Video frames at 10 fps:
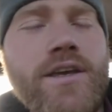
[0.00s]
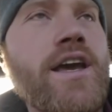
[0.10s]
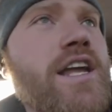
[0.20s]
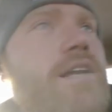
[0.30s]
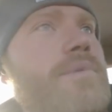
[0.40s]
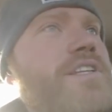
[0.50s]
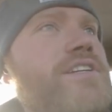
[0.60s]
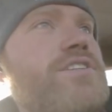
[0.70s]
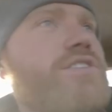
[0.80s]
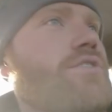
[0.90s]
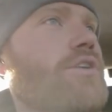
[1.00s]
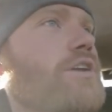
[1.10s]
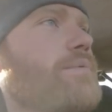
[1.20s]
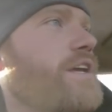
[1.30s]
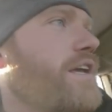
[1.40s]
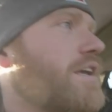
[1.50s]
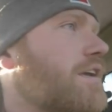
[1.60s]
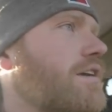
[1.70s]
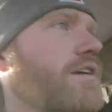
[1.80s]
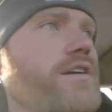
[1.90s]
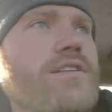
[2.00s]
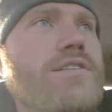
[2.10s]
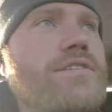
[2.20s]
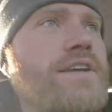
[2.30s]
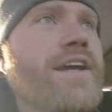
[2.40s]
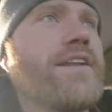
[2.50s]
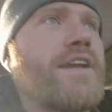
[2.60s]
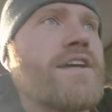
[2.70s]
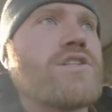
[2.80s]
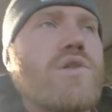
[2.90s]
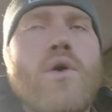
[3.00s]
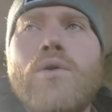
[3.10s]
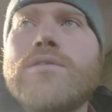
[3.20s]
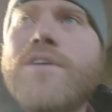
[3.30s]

anybody's going to be doing this long